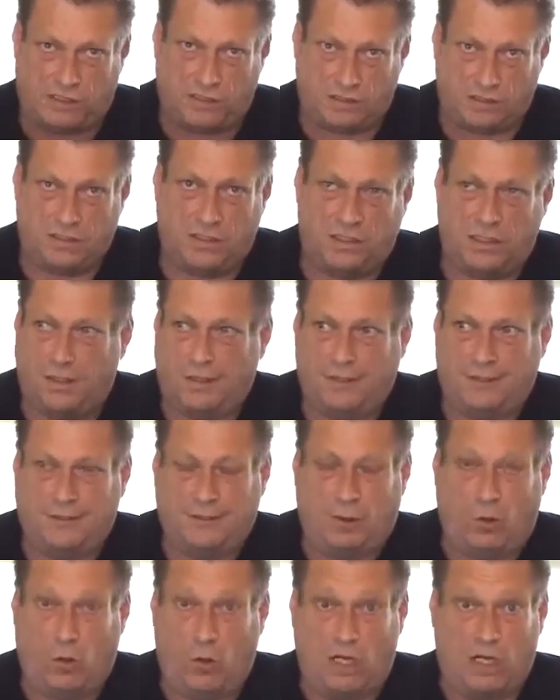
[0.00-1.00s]
its
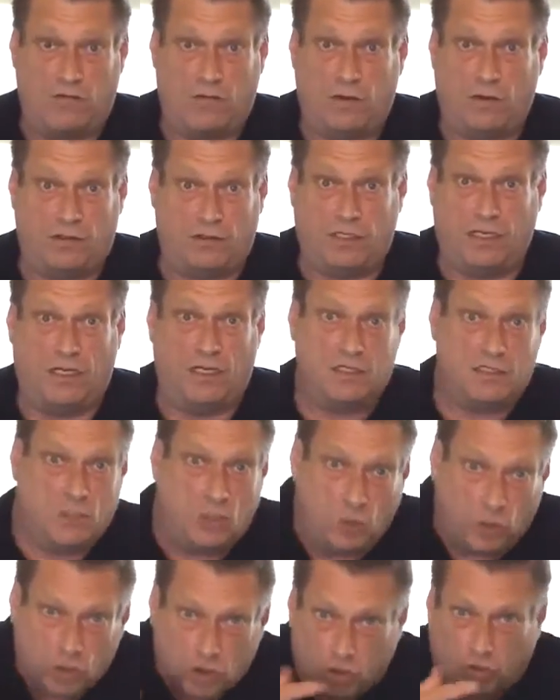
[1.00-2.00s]
whatever it does
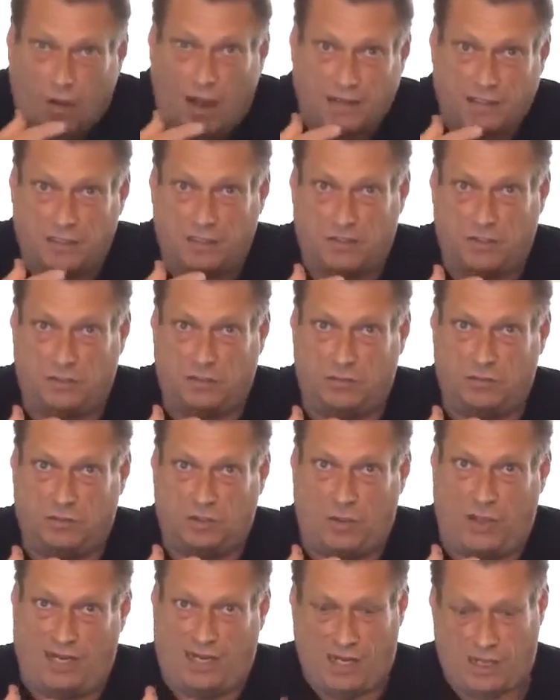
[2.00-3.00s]
to attract it to,
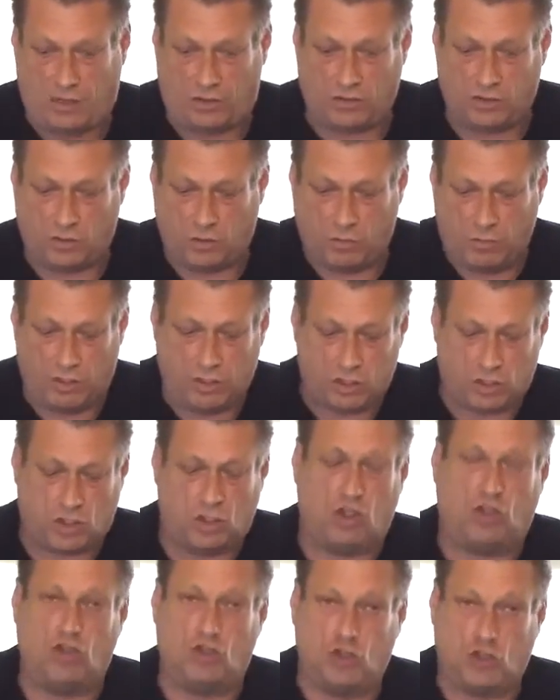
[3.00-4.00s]
to adhere. So make sure
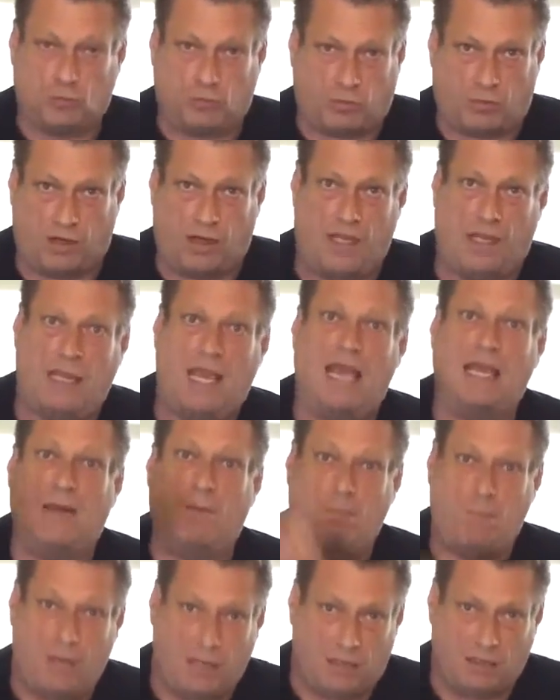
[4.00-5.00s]
you spray and
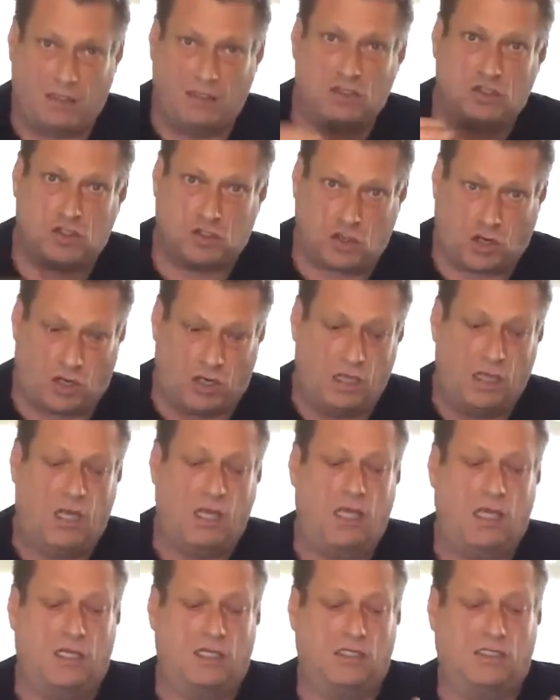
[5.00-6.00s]
immediately start
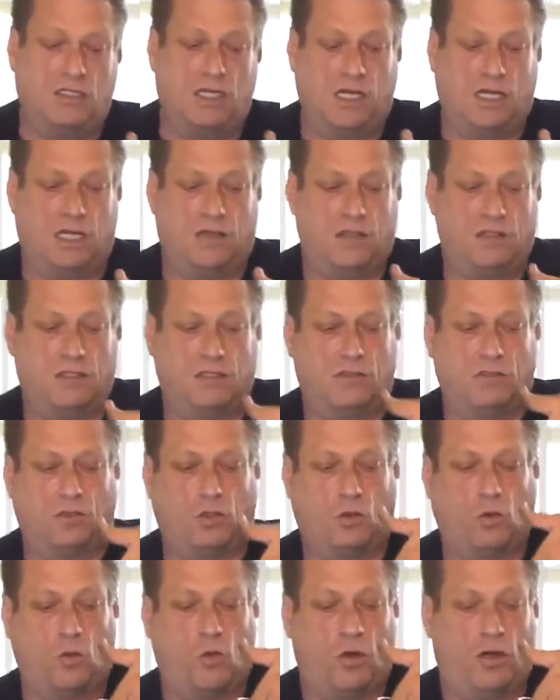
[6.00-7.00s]
dunking this
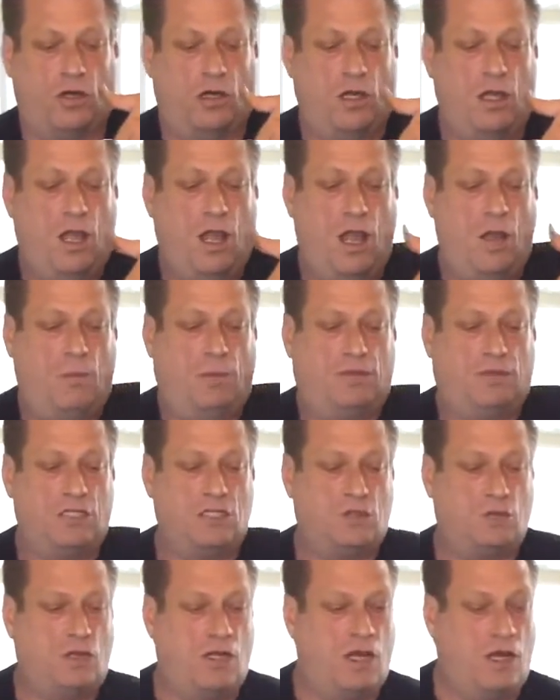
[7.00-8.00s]
into the water. But
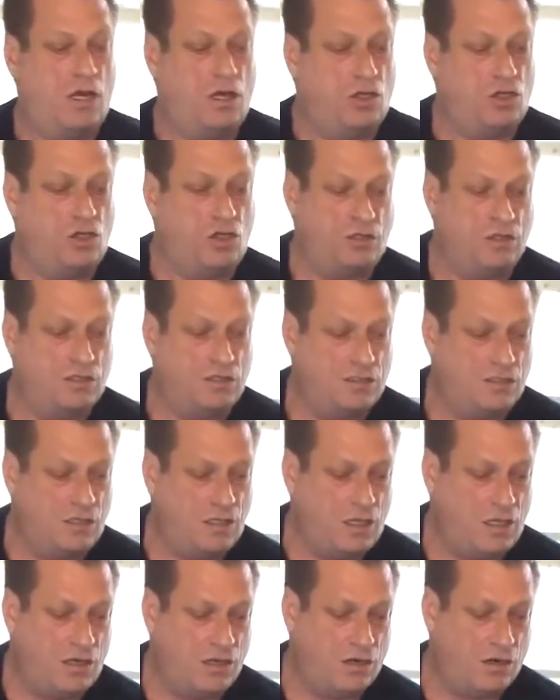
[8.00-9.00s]
this right here, you can
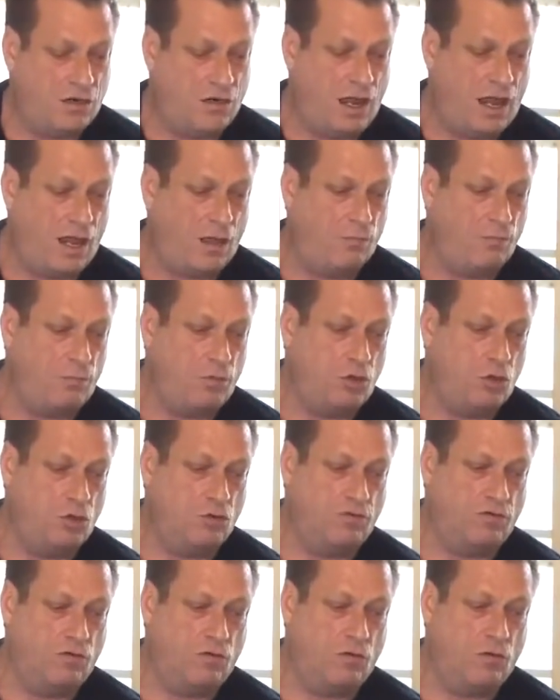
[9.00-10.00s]
see here how
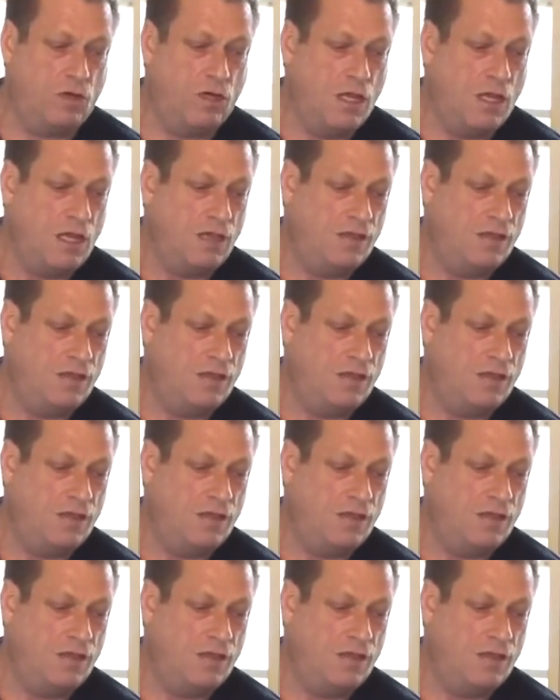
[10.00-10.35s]
beautiful